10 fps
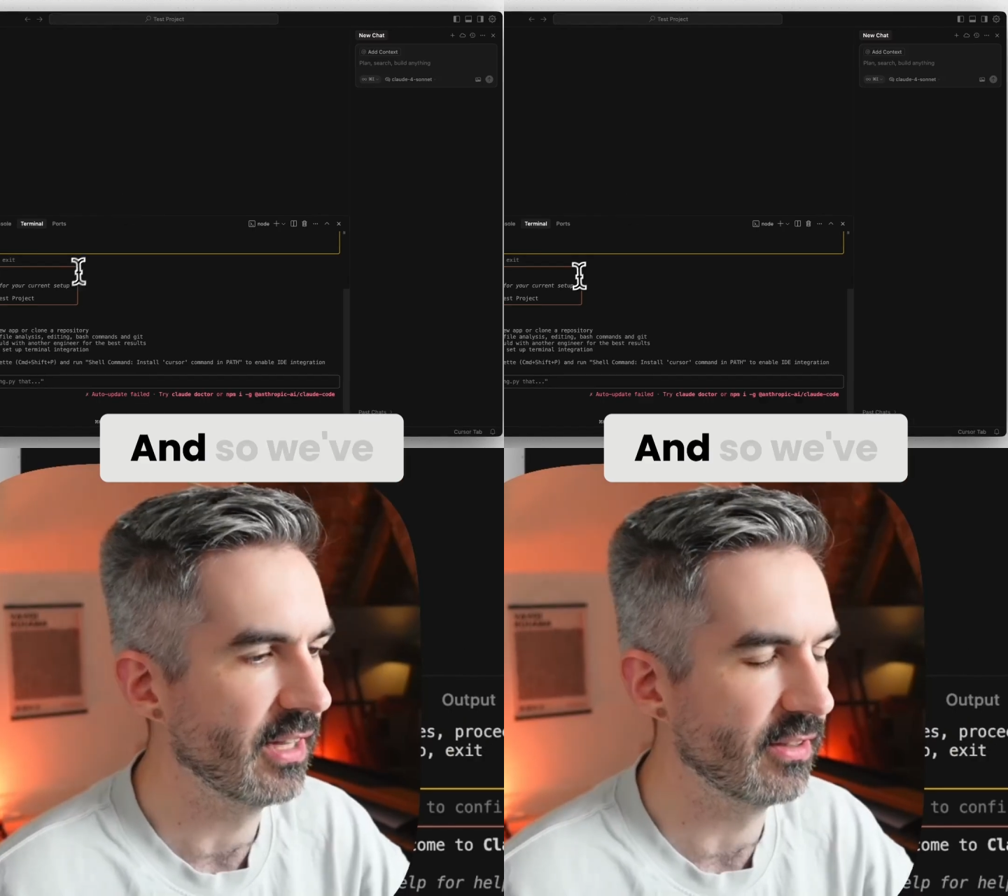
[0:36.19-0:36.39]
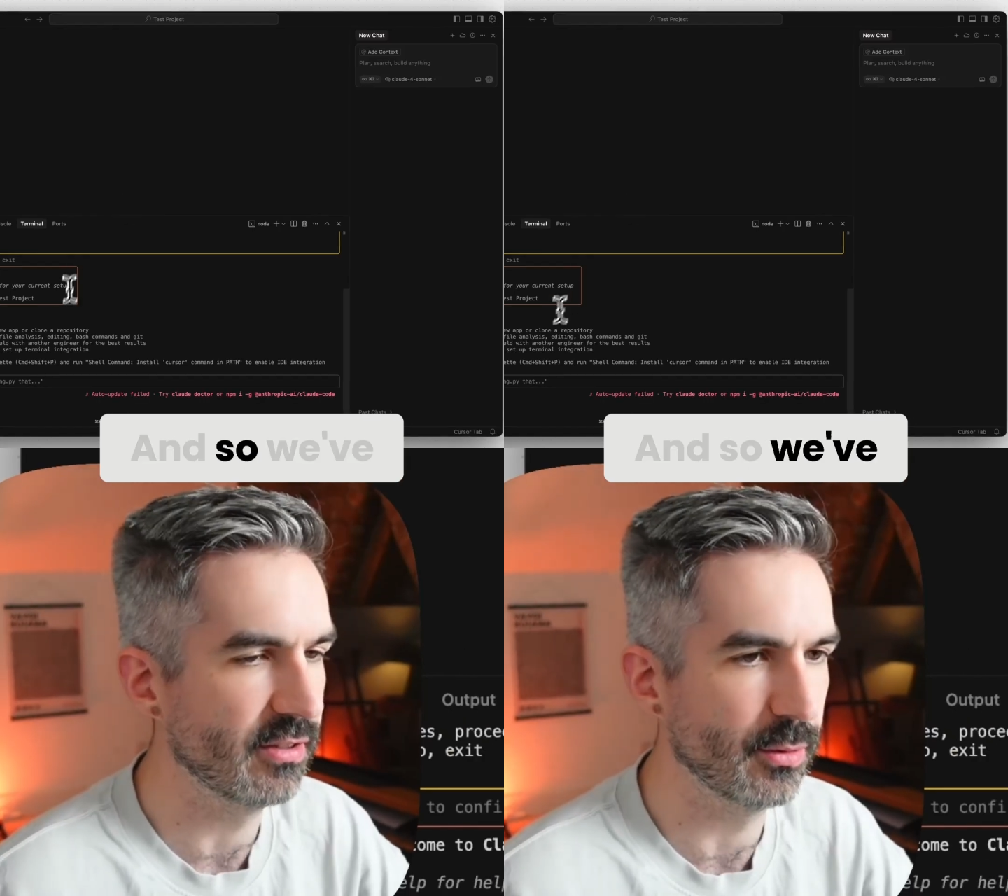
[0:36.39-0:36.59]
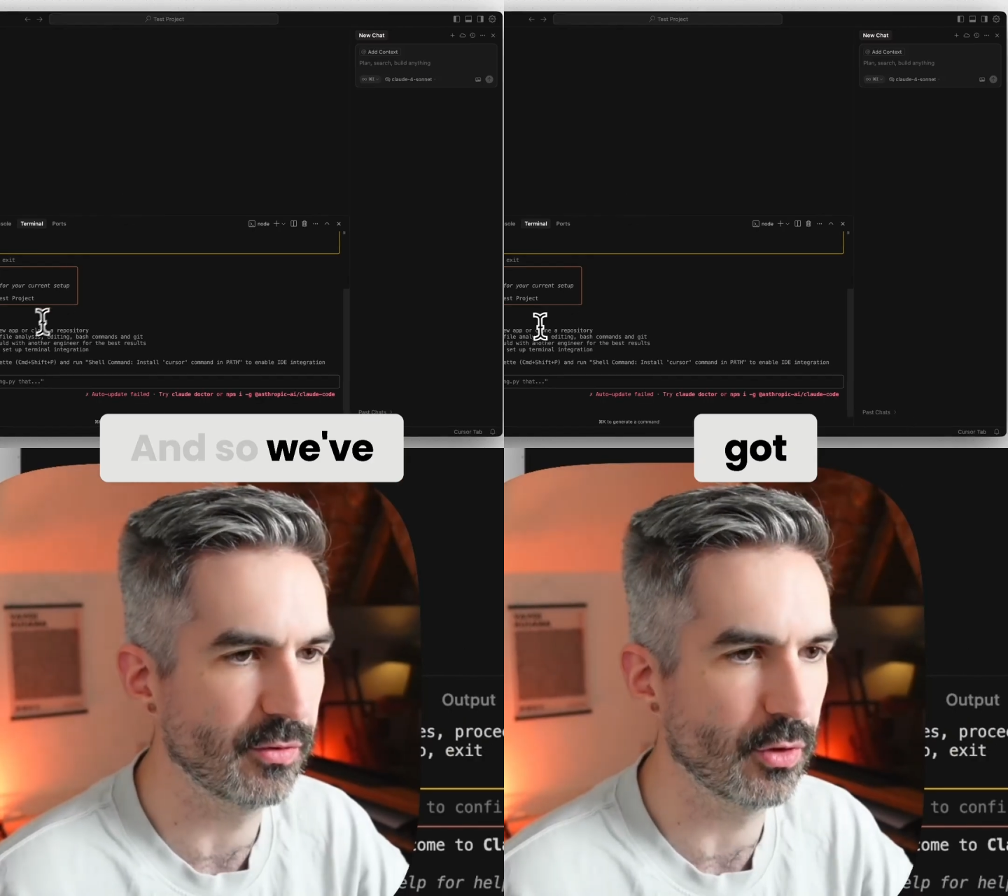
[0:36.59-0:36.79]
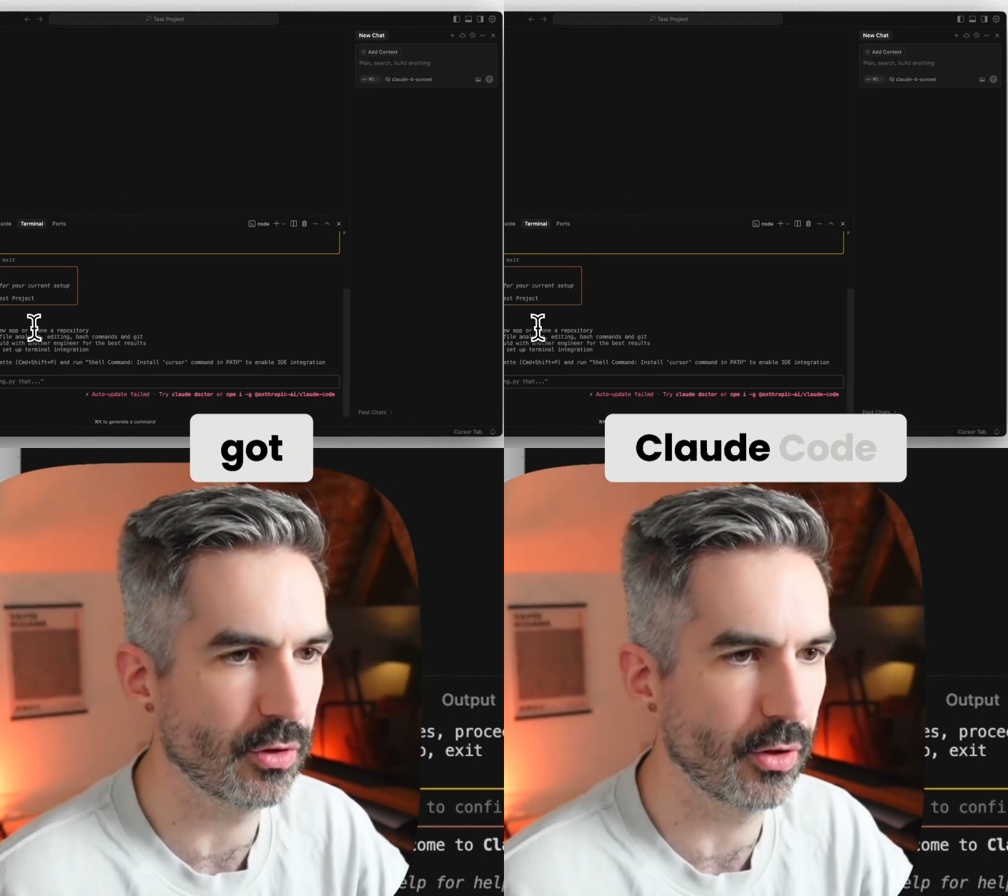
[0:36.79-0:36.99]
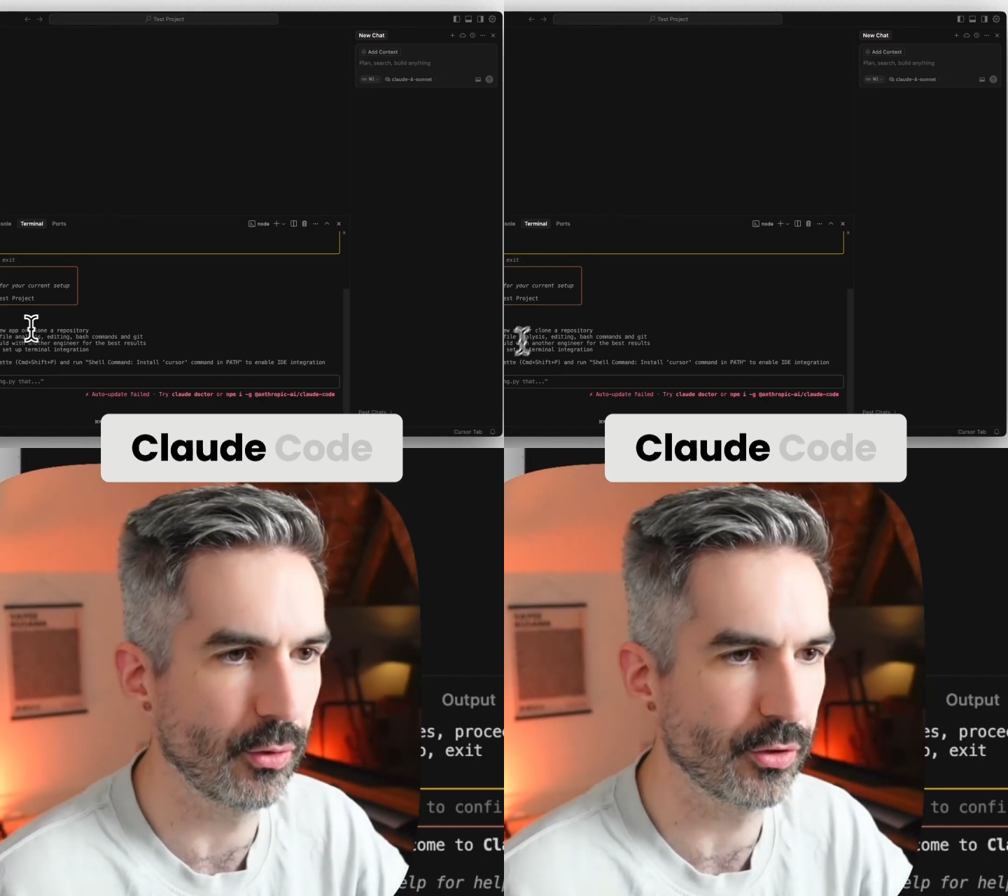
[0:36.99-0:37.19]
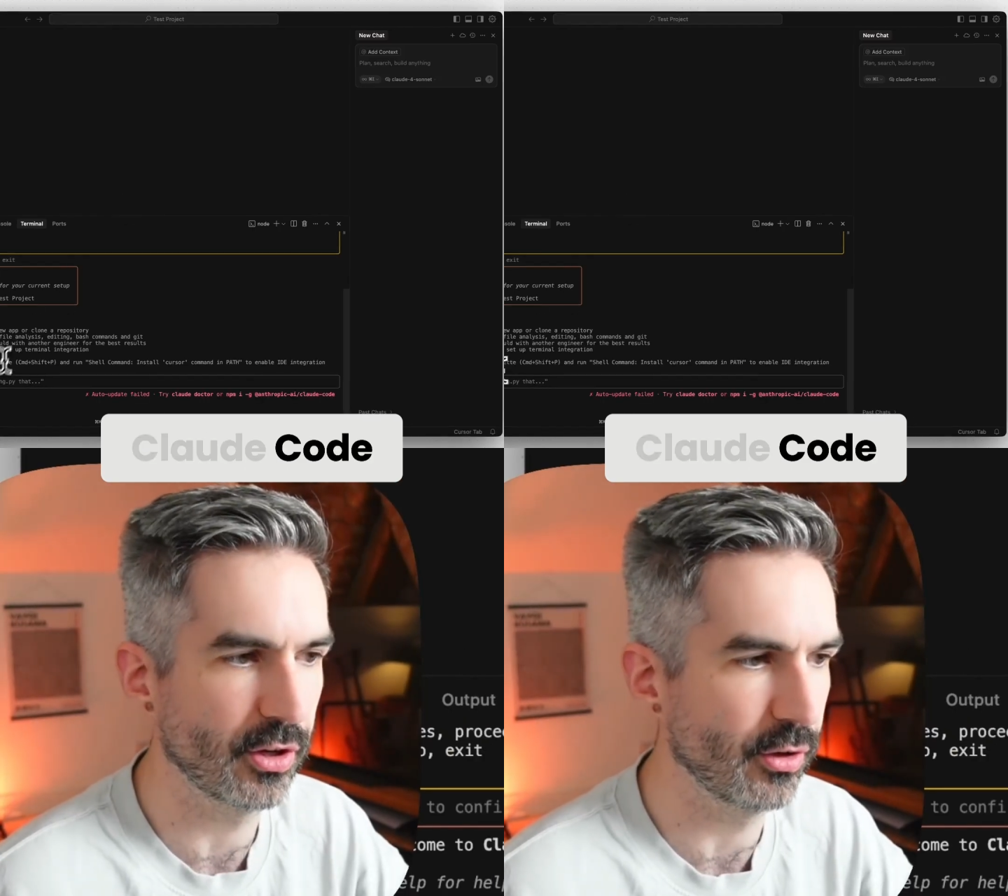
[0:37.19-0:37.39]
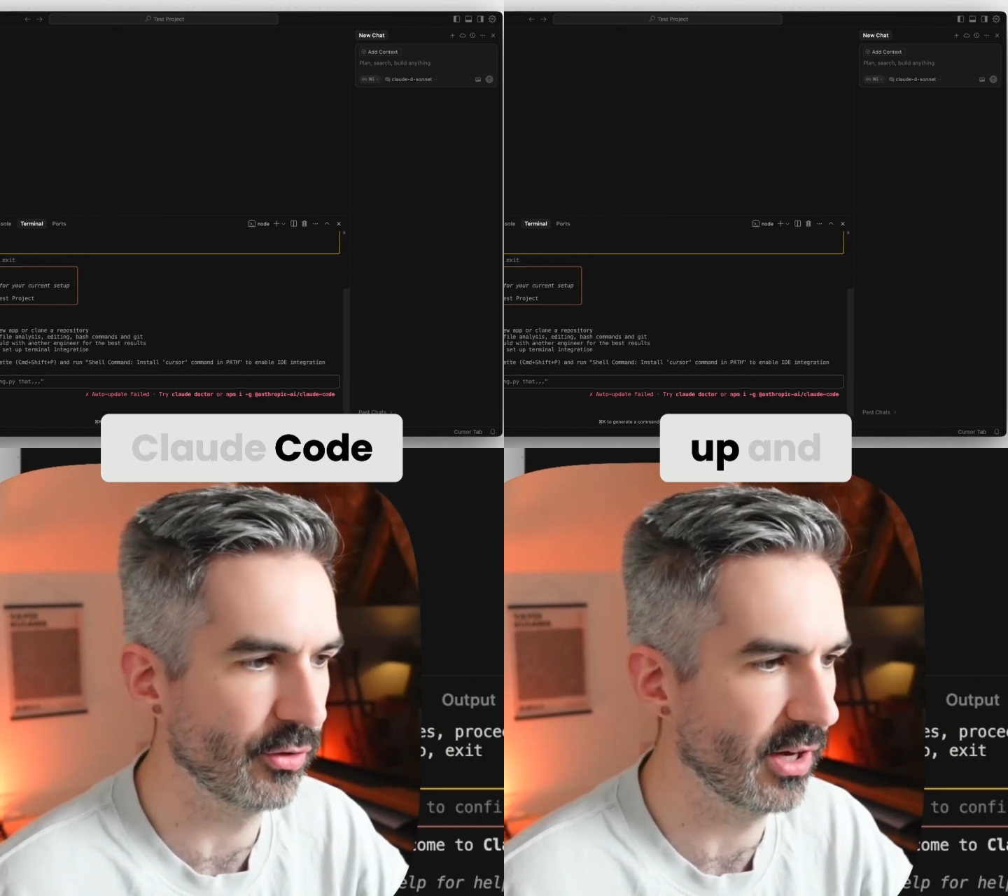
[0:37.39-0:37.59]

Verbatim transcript: So we've got Claude Code